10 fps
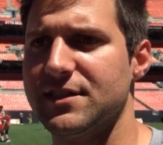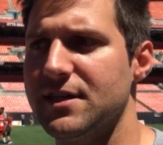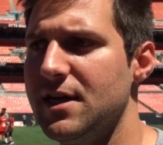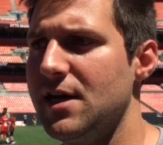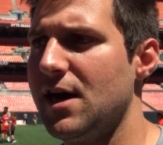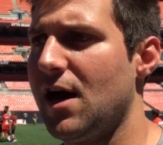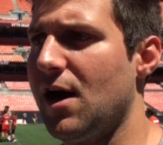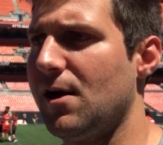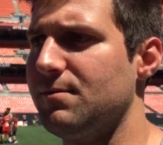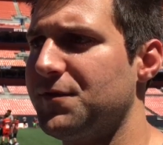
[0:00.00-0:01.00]

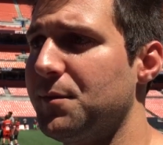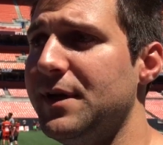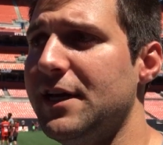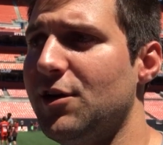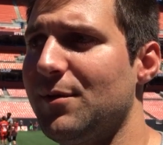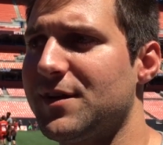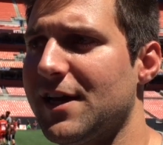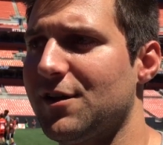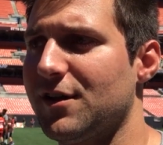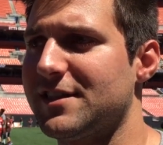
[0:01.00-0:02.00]
And for me, I'm
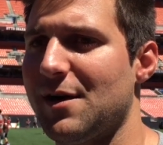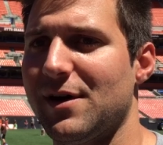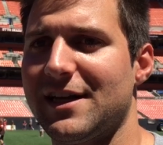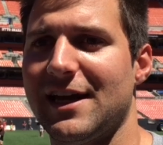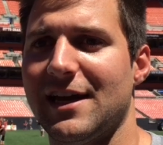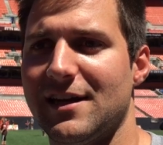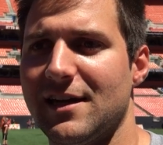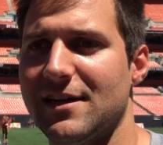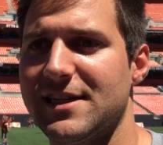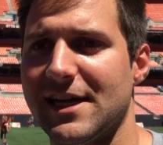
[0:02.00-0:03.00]
taking all the time I can
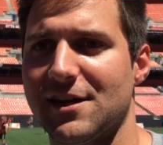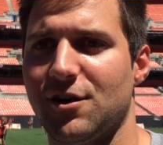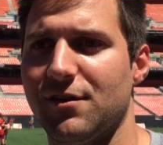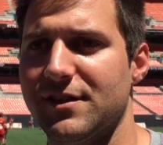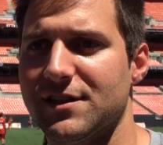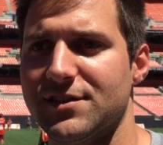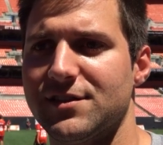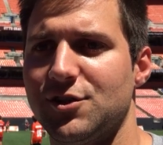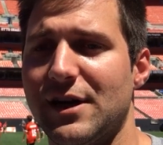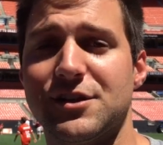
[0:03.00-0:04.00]
and taking all of this,
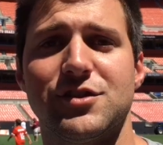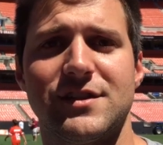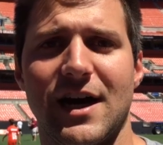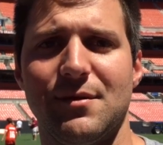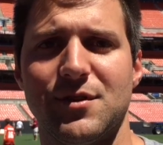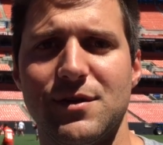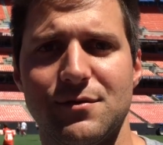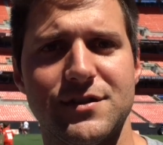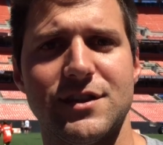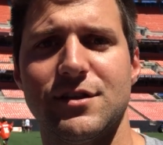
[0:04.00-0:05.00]
extra time to be in
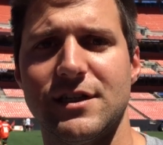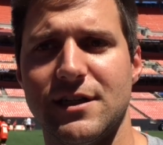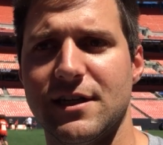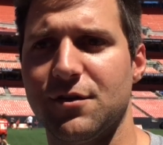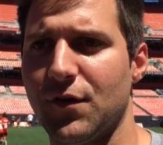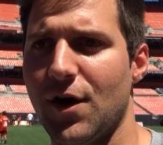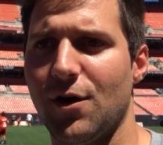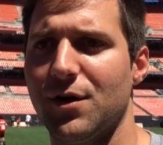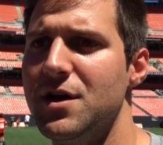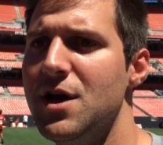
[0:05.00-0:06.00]
the facility and
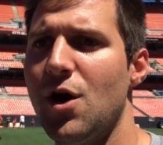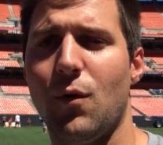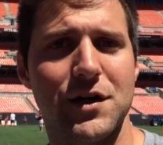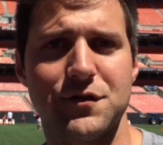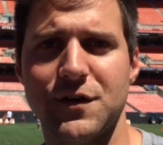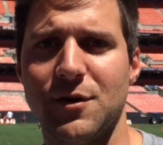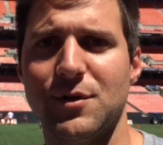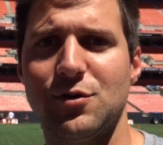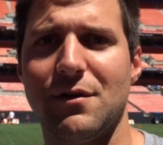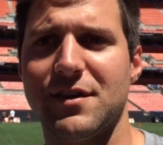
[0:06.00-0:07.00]
throw and watch film
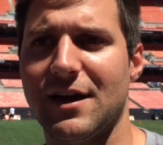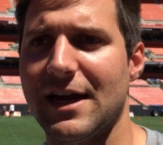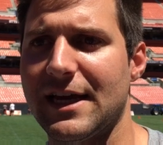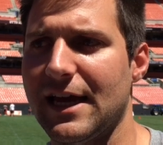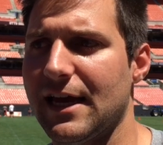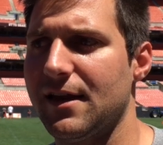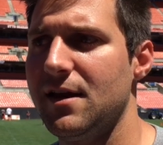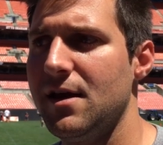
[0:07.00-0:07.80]
and do everything I can